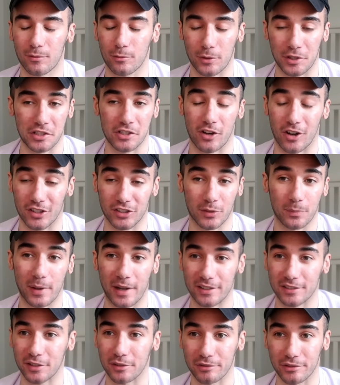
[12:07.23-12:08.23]
We talked
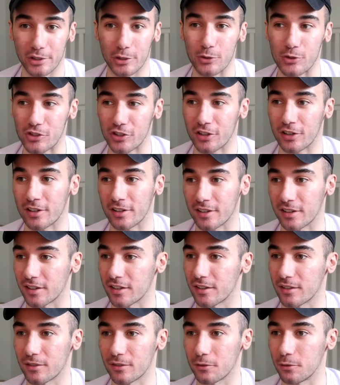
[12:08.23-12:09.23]
about the future.
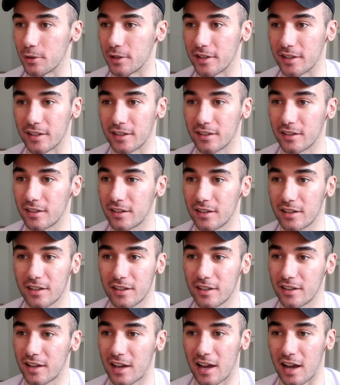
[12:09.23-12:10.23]
We,
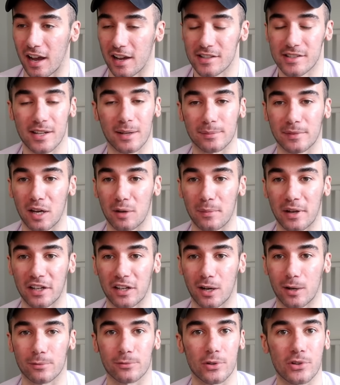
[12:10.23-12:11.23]
I stepped out my
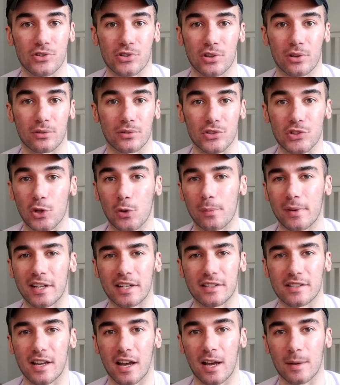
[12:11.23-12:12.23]
comfort zone so
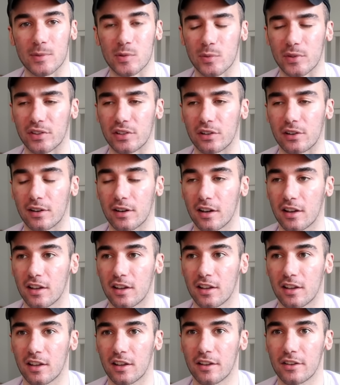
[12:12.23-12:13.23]
many times with her.
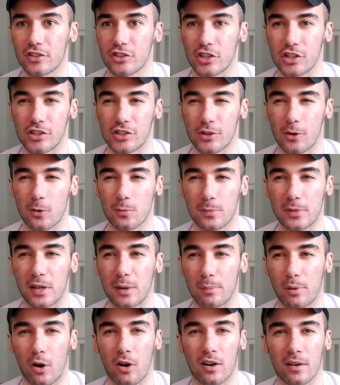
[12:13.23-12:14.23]
She showed me
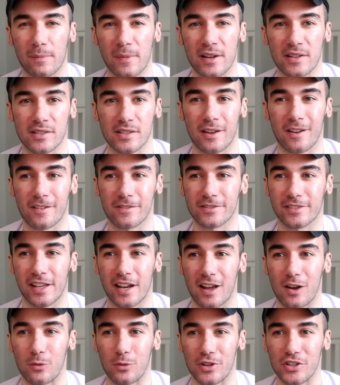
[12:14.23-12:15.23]
a part of myself
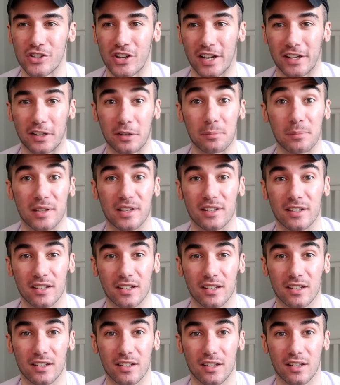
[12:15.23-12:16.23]
that I wish I could be,
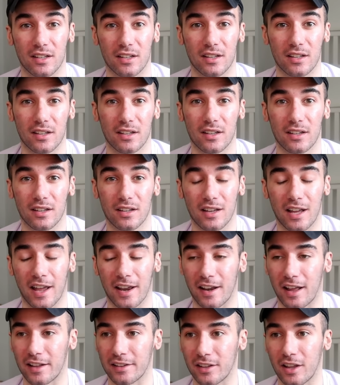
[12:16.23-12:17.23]

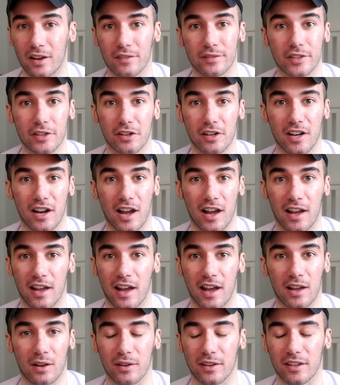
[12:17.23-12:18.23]
and I loved her. I,
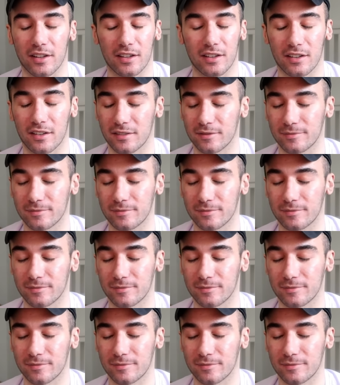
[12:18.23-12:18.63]
I